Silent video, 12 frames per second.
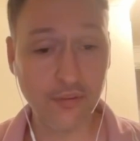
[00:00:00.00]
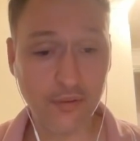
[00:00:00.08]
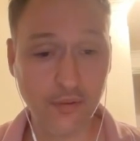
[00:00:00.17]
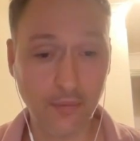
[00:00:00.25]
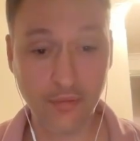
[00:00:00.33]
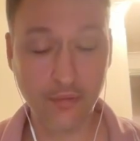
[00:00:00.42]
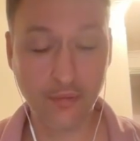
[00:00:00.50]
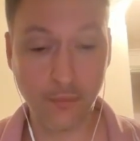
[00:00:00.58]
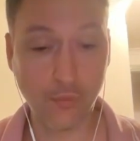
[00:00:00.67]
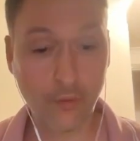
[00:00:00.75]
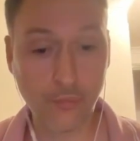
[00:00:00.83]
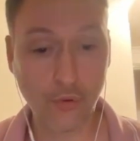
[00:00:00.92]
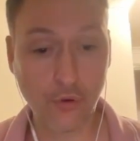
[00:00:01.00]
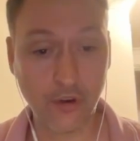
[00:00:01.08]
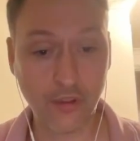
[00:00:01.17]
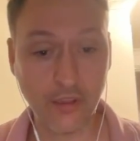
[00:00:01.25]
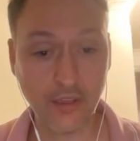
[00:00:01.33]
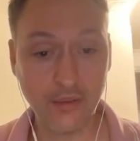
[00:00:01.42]
But more
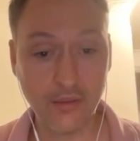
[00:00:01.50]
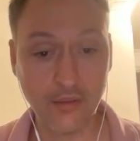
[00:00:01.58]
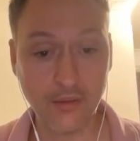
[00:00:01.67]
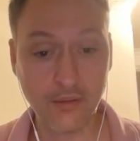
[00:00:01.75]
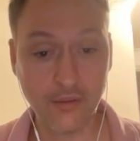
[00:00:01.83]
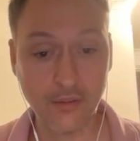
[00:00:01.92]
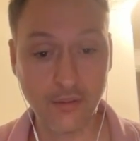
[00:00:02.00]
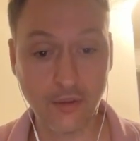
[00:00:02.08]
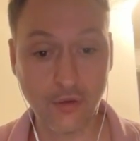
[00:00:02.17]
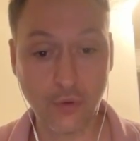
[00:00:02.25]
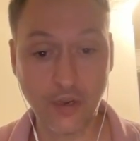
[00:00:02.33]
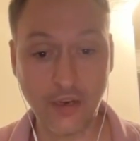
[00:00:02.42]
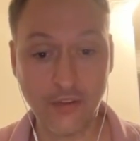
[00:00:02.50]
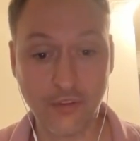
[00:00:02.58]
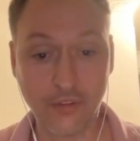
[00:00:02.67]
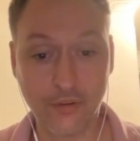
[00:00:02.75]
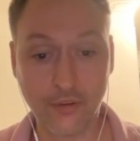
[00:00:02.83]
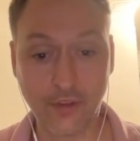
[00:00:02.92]
importantly, the queen is under
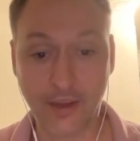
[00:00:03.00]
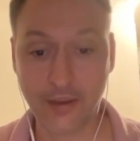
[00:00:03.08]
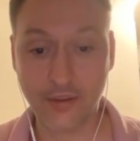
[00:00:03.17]
attack.